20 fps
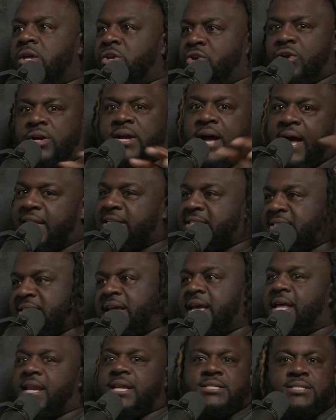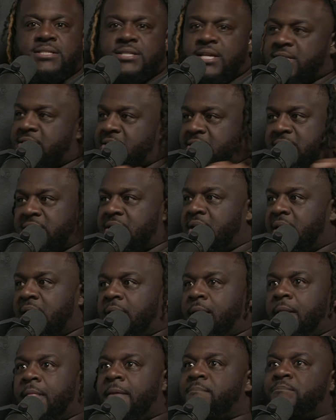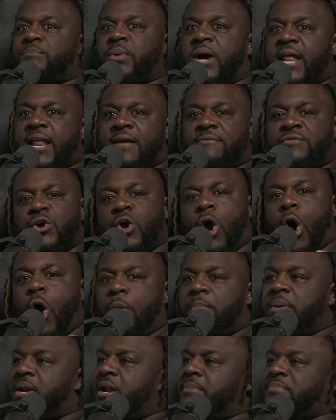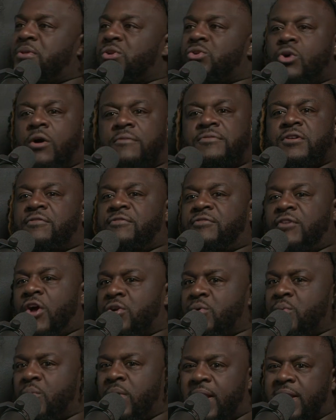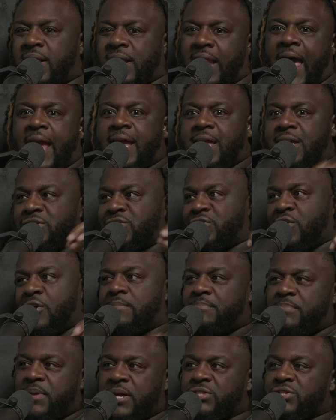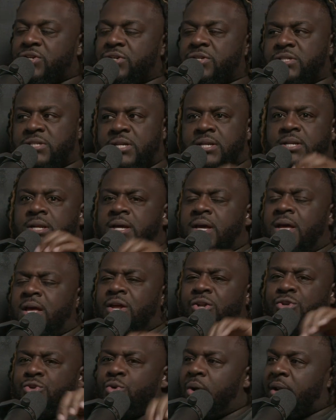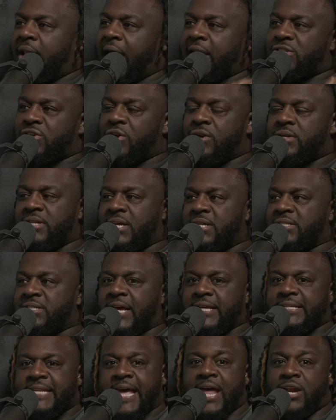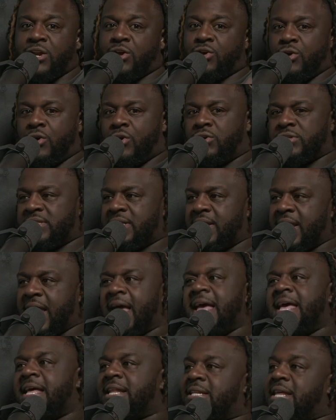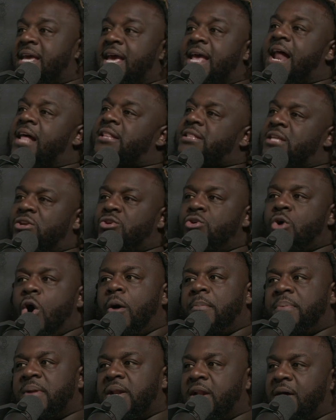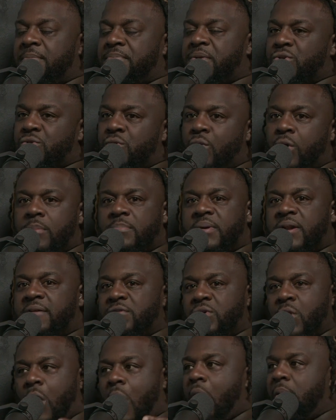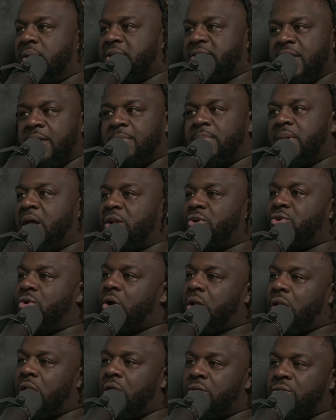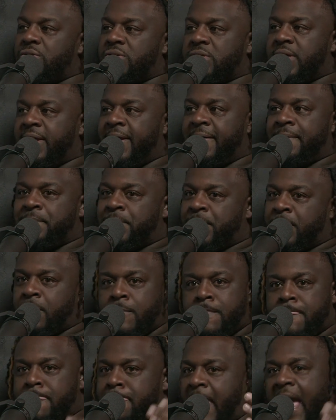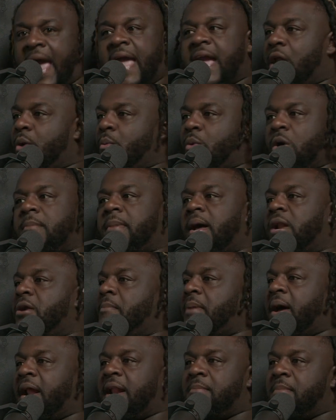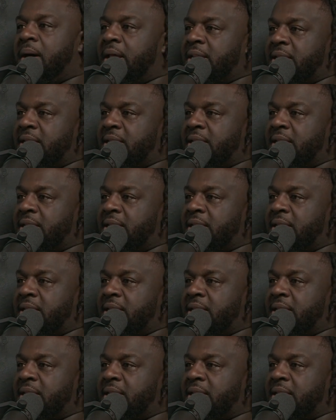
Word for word: you're gonna see it. It's, right. it's just but if you're opening up the door, if you're flirting with it, liking certain pictures and doing like certain things like that, and the girls see that, then I think you opening up the door. But if you always keeping that door closed, I ain't gotta worry about nobody in my